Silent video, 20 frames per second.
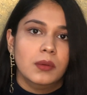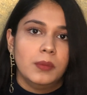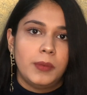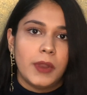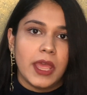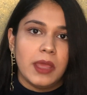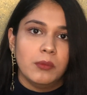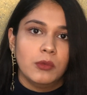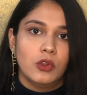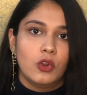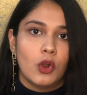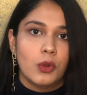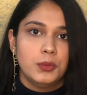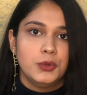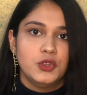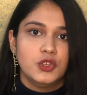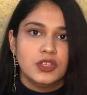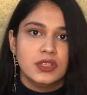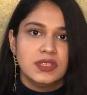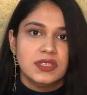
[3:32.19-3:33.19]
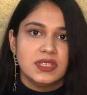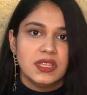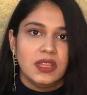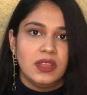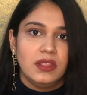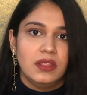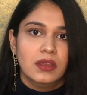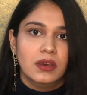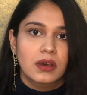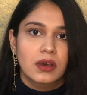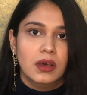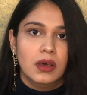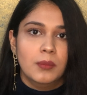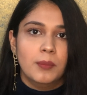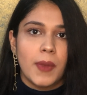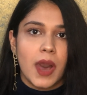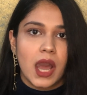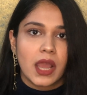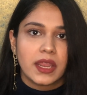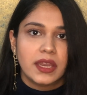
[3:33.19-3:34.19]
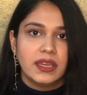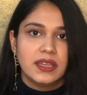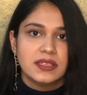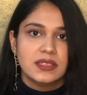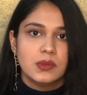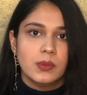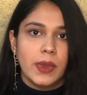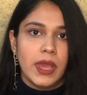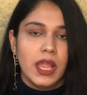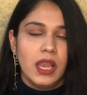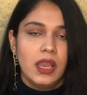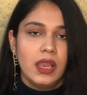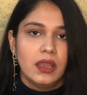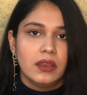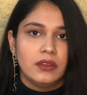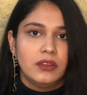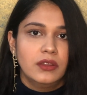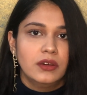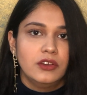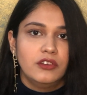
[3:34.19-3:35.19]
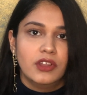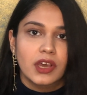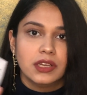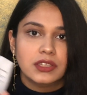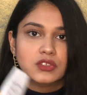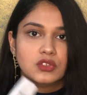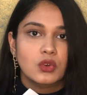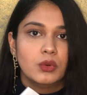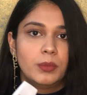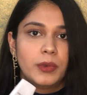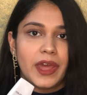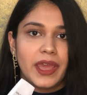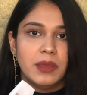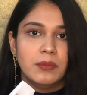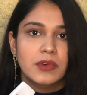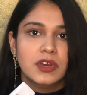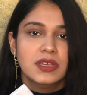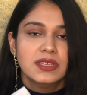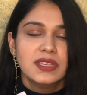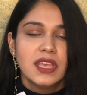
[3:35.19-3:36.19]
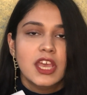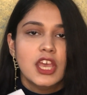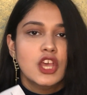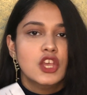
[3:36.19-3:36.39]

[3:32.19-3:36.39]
primer options in the market as well, the drugstore primers.